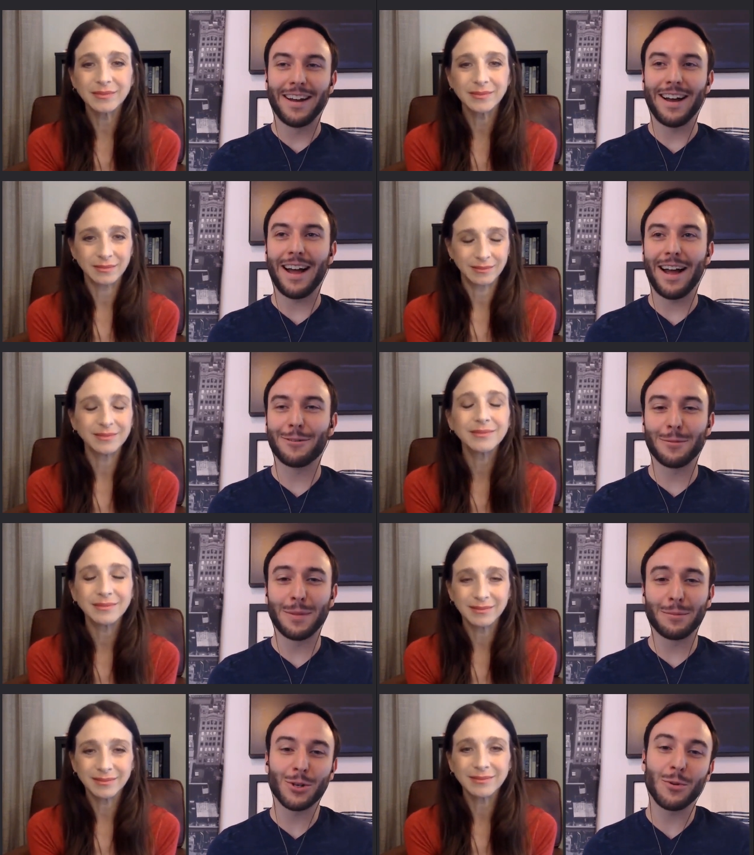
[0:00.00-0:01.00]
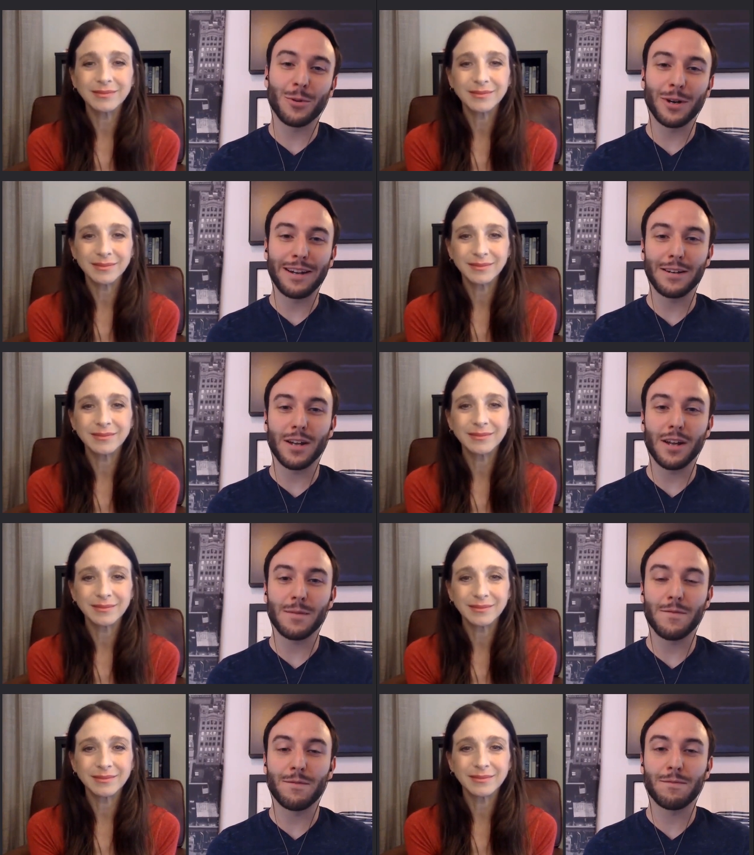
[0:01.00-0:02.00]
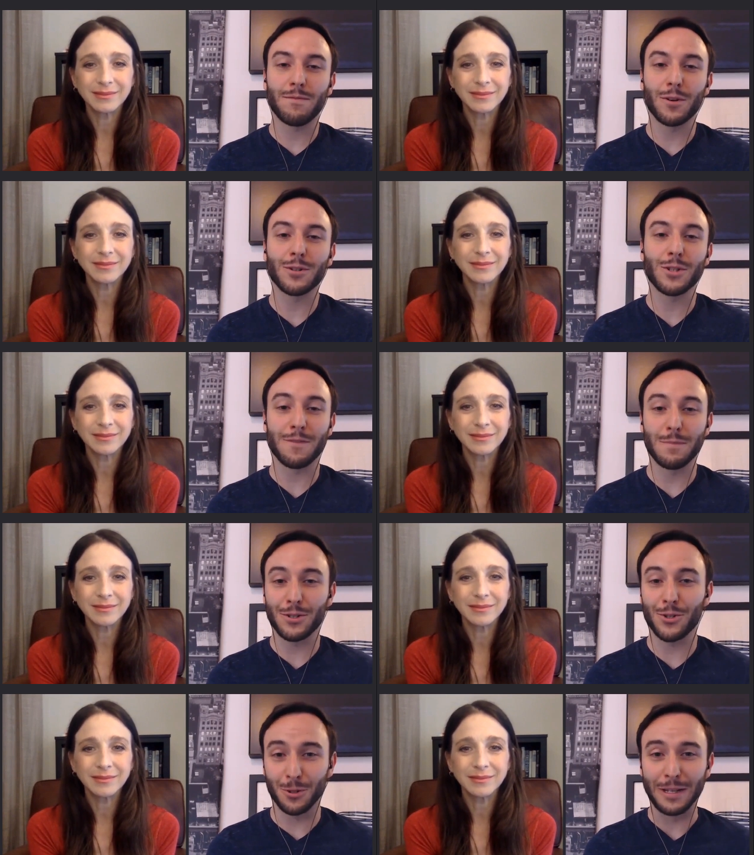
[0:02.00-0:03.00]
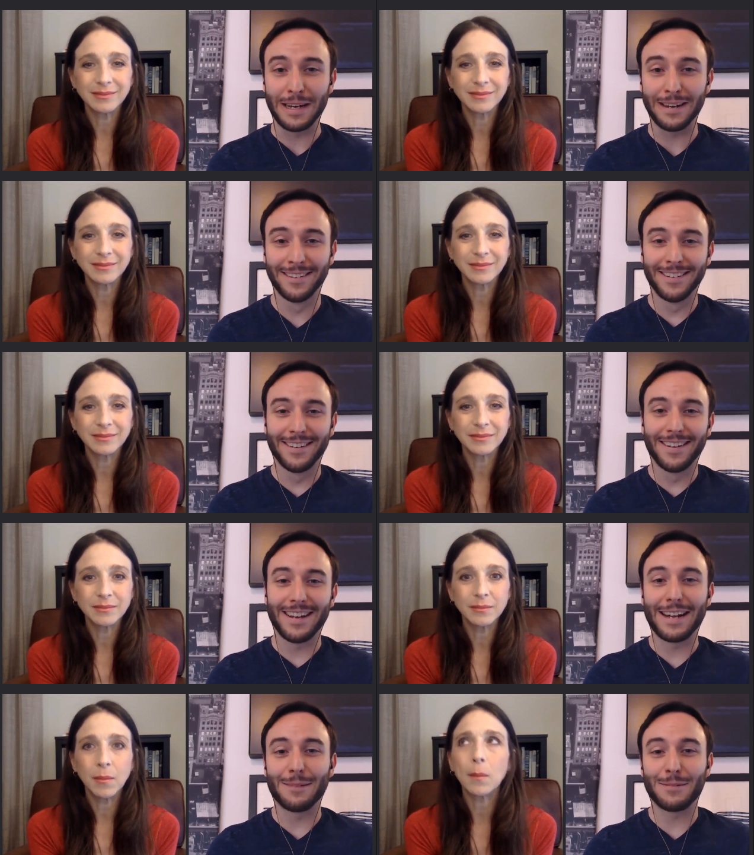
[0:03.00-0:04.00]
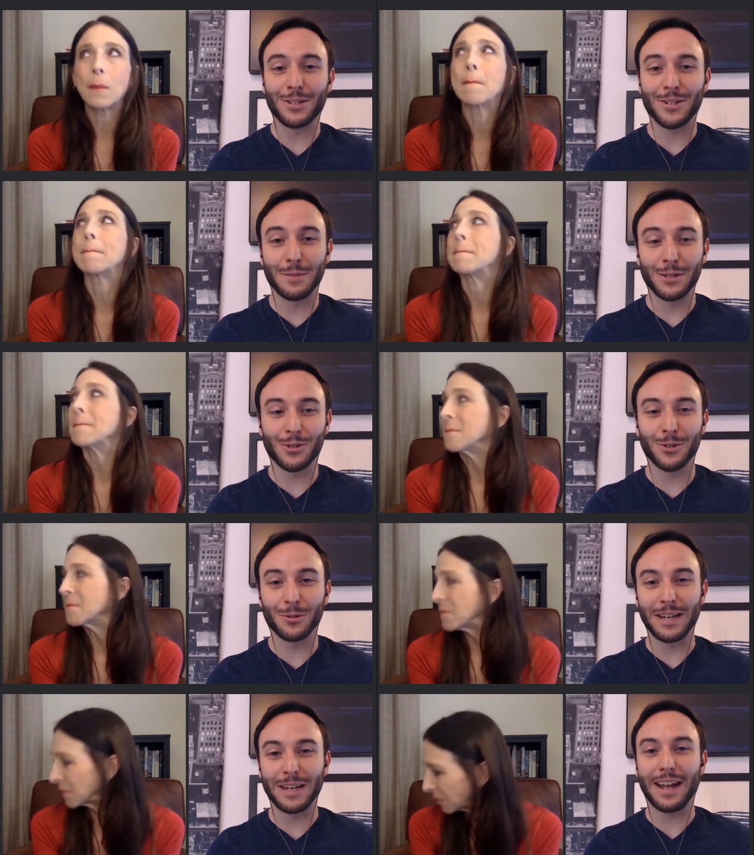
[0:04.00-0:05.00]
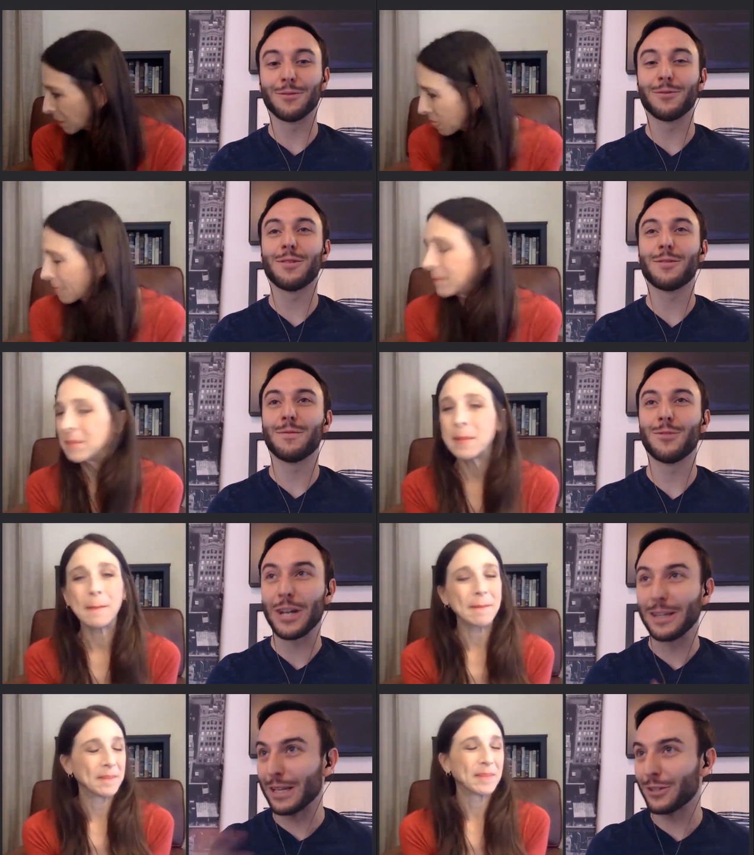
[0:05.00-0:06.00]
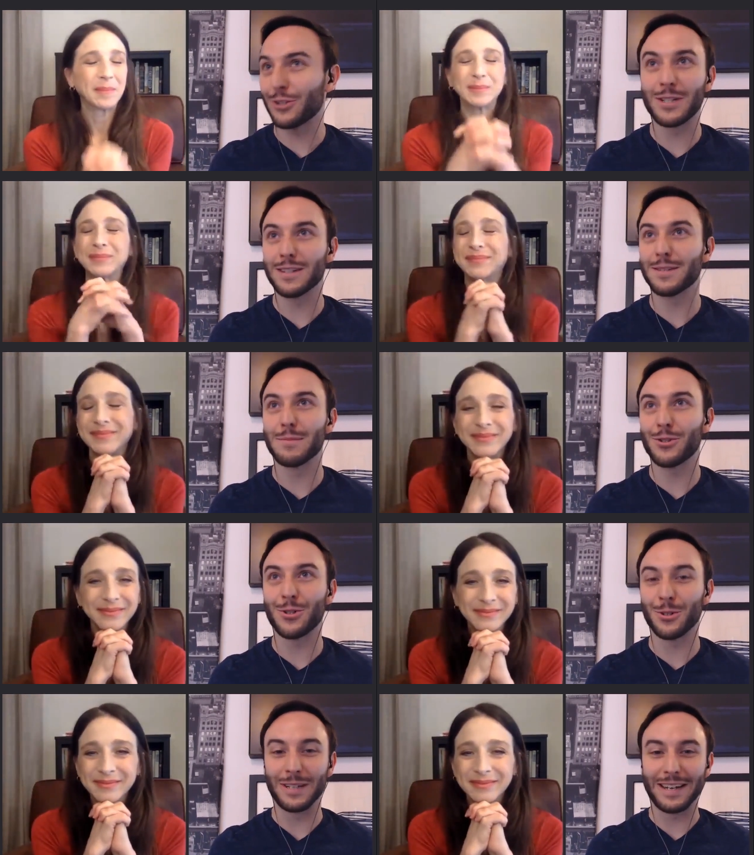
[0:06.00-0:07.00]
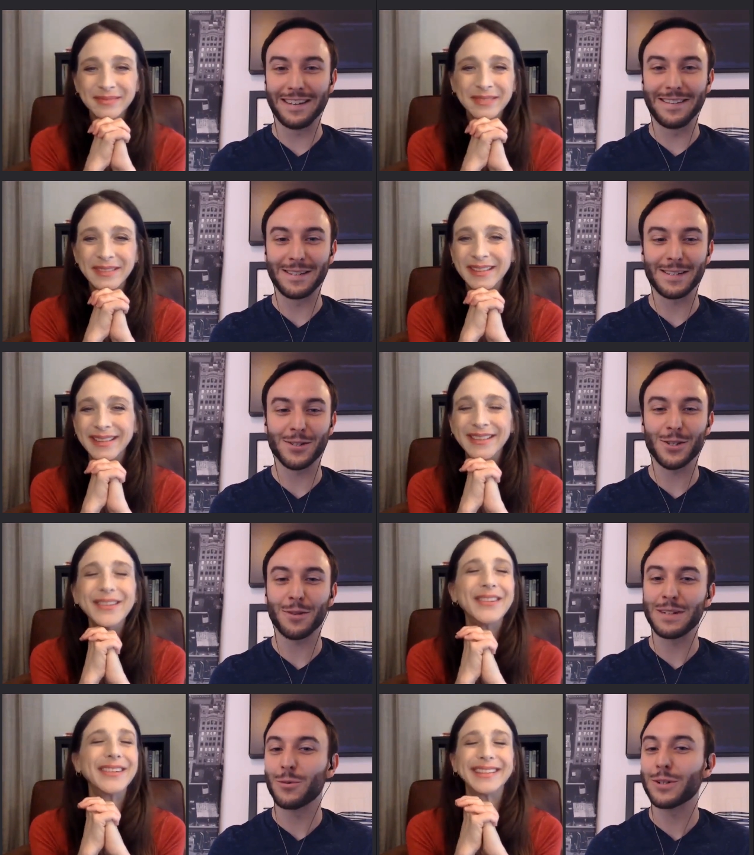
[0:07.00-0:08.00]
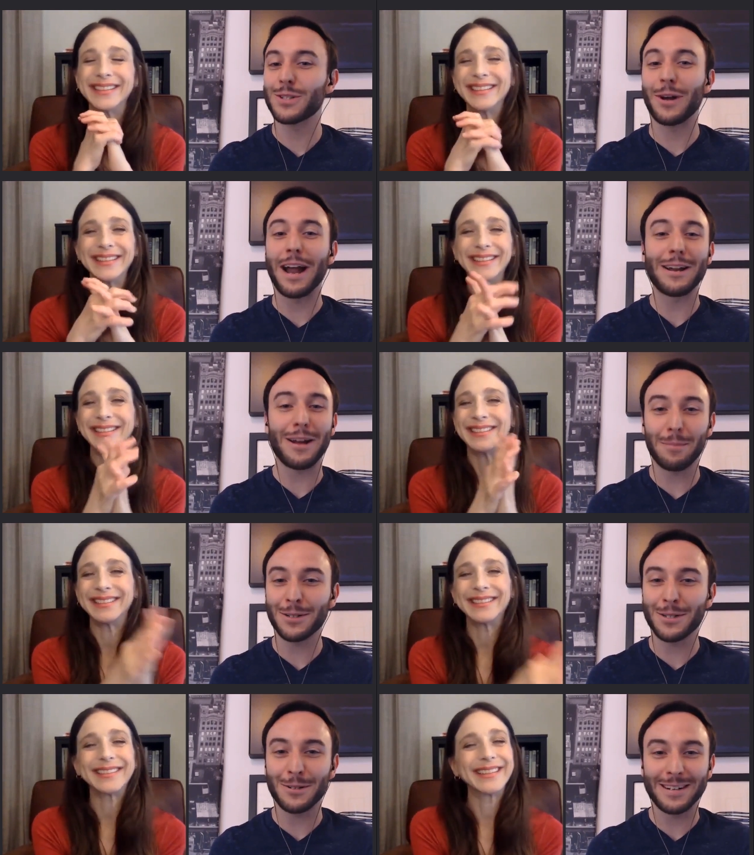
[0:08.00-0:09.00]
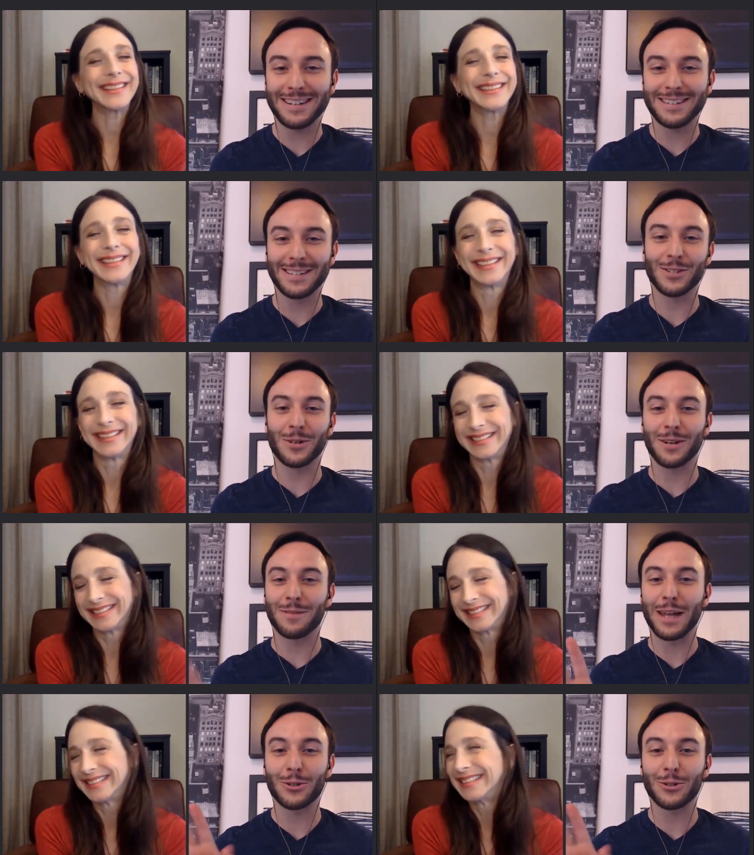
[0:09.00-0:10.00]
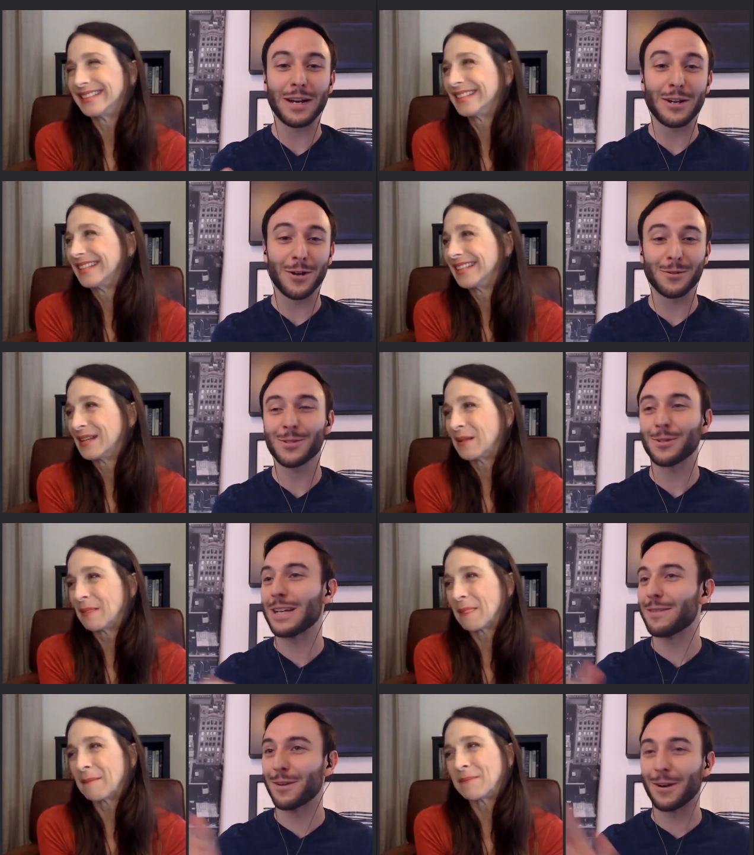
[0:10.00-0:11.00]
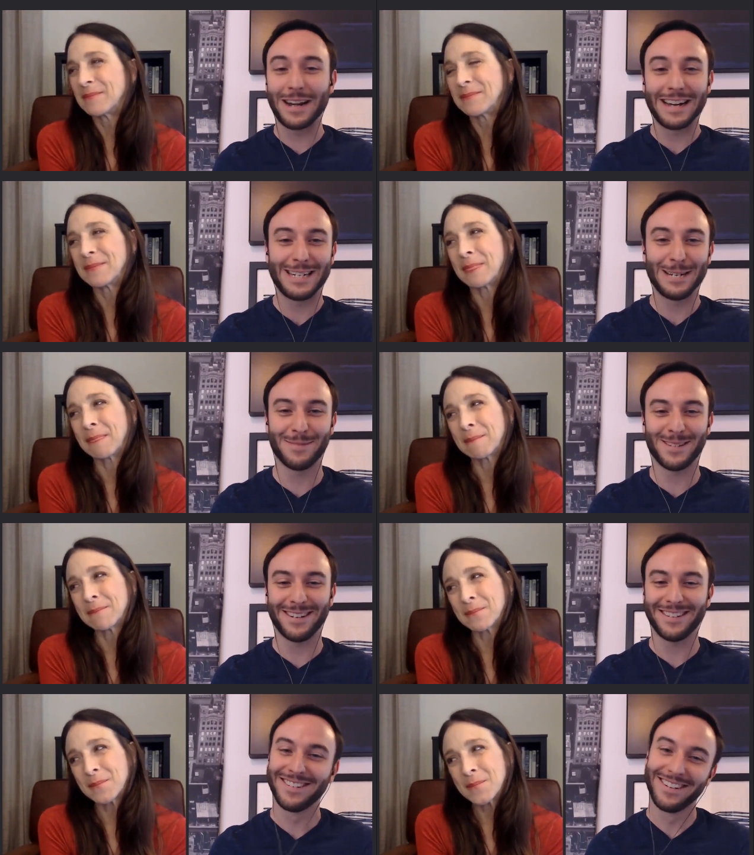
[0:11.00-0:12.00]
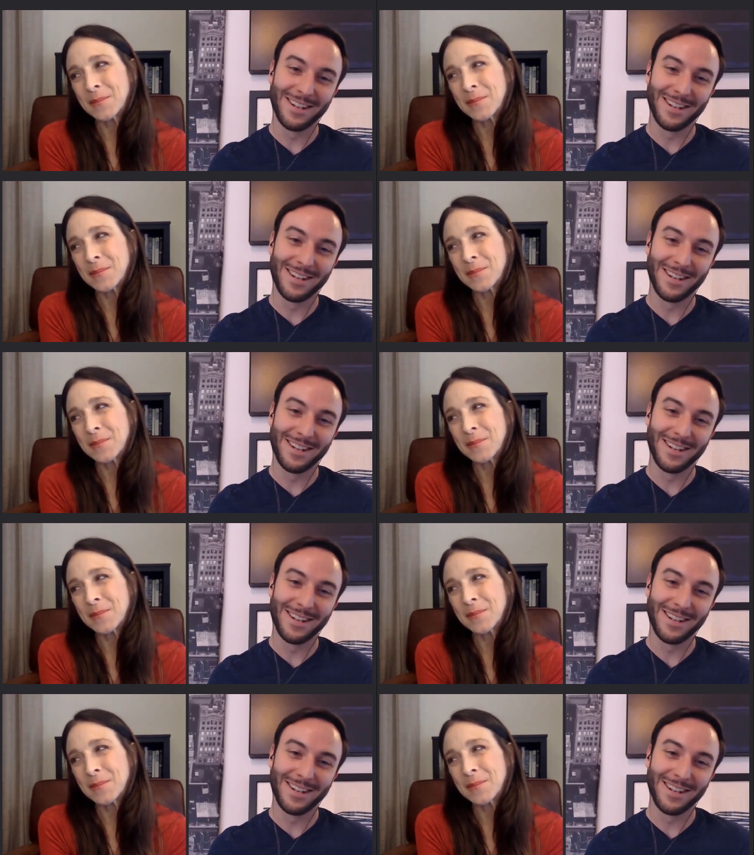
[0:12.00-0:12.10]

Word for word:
Speaker 1: I remembered you were in a version of Miss Julie an adaptation of Miss Julie, and Jane Lynch does Miss Julie in this as Sophie. Was there any opportunity to sort of like trade notes or give her any tips on?